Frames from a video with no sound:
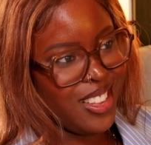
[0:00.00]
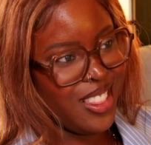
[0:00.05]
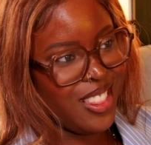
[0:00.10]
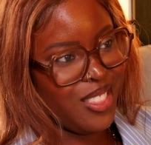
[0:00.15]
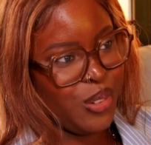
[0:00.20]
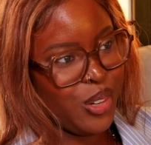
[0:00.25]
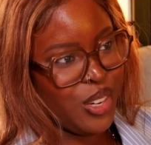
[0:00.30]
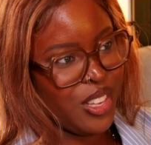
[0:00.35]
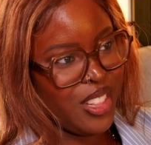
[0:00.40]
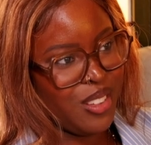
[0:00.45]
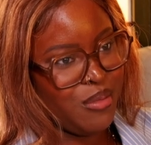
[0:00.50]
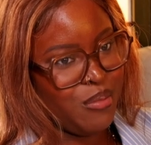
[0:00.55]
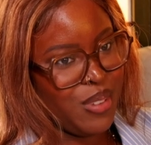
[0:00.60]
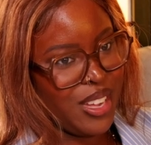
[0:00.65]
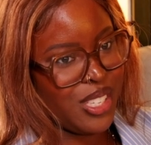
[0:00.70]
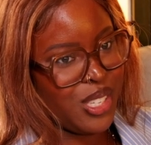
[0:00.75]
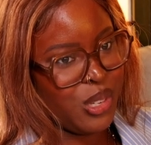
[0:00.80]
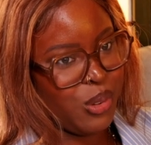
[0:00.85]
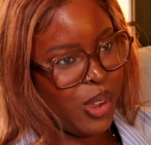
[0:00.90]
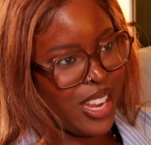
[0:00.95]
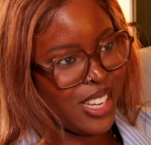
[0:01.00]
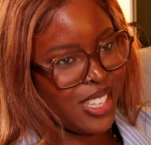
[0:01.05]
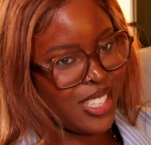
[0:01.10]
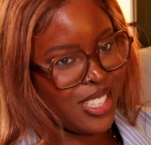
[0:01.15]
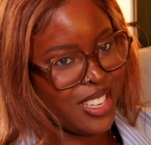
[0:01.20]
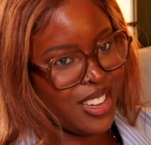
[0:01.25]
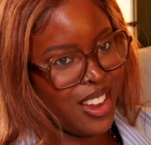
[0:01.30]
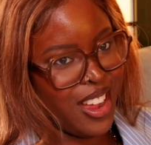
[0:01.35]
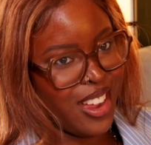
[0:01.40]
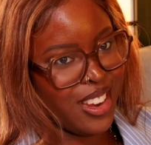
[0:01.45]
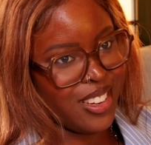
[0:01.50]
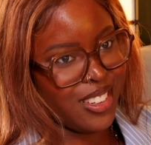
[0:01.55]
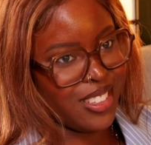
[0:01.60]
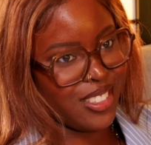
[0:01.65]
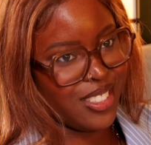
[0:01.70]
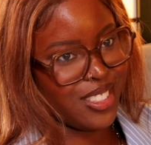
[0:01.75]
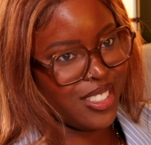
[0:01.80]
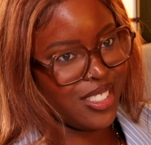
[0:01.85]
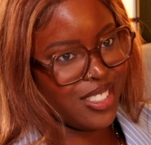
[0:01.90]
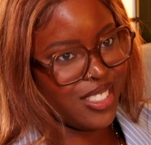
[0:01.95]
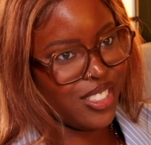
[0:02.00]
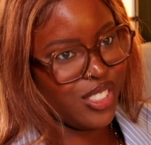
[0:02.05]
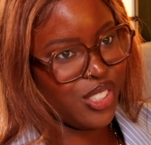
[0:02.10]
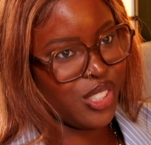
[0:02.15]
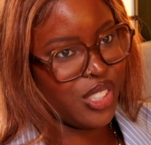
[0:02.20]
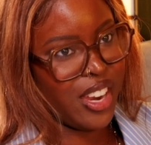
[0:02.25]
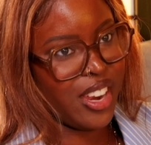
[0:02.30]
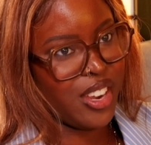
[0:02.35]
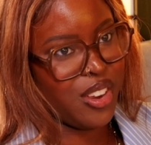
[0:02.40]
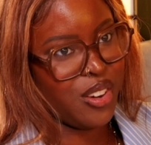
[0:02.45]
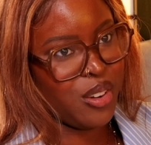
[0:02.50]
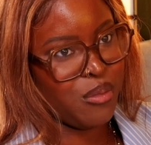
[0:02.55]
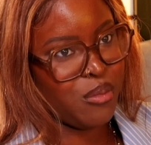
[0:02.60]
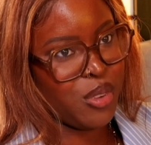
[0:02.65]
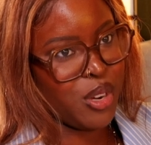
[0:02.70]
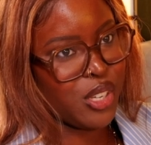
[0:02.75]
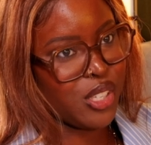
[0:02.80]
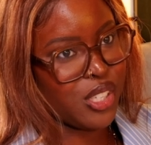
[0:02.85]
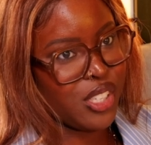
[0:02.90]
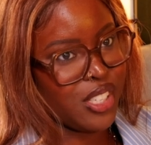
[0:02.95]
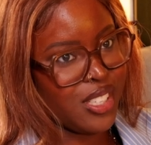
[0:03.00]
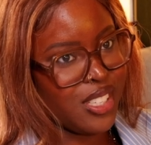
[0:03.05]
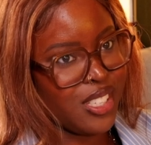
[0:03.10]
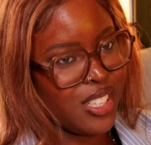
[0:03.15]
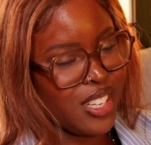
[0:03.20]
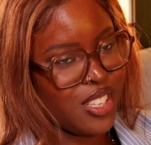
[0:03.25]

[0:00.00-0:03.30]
one of the best ways to like share your emotions.